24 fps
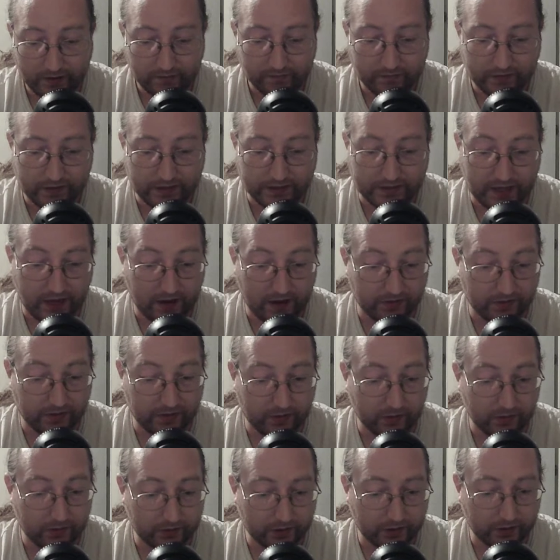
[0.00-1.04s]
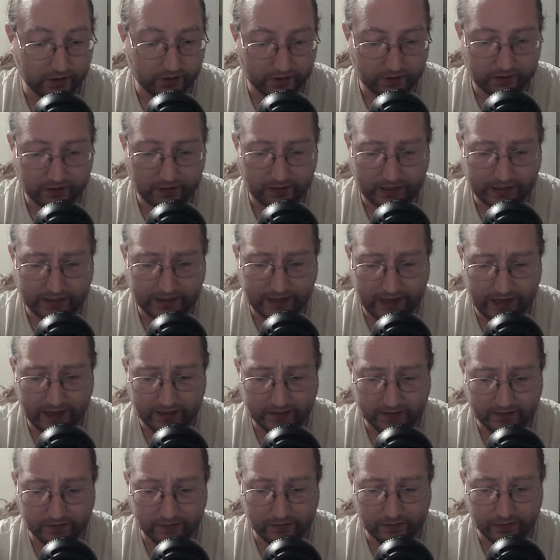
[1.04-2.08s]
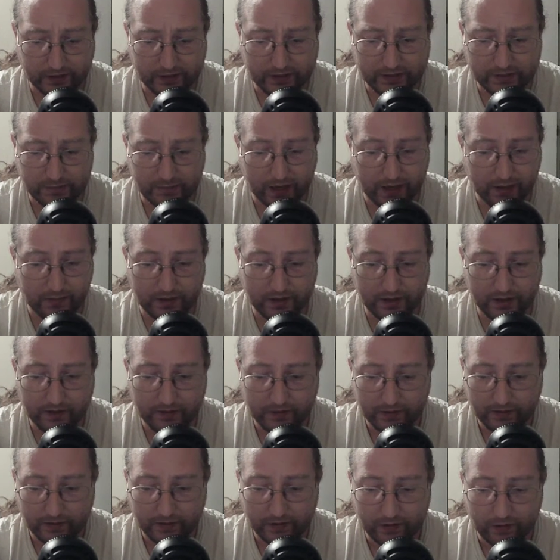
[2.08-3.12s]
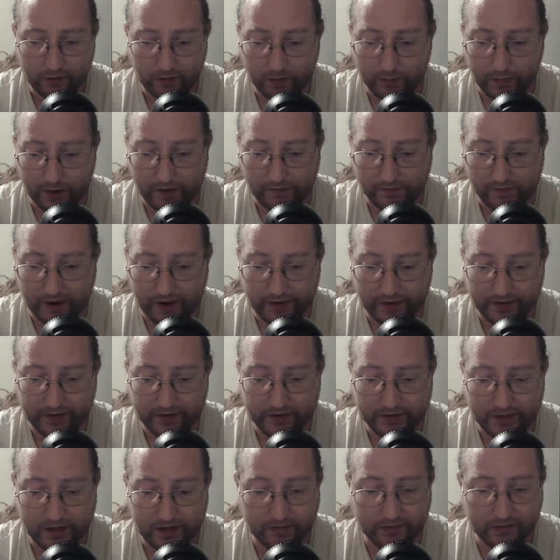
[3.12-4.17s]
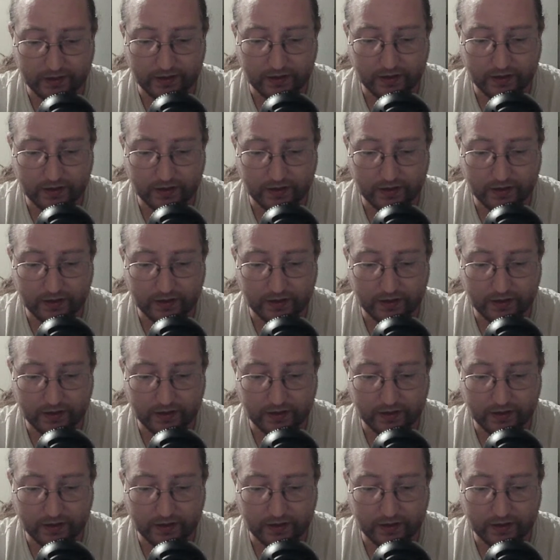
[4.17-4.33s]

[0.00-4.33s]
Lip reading: It sounded older, like Dan's voice maybe, or my father's even.